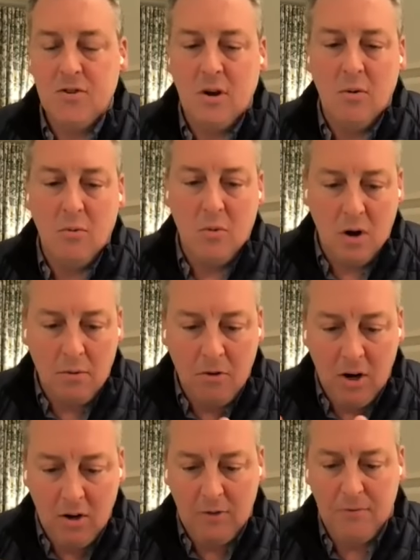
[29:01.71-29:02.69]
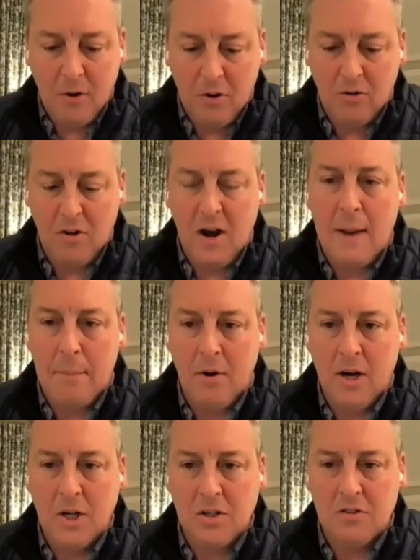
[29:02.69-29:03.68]
So we're really focused on
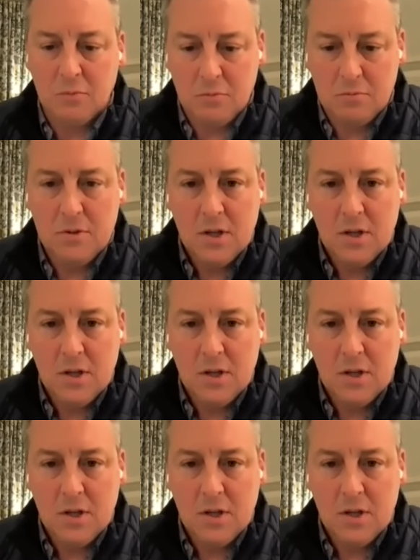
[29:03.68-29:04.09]
operations.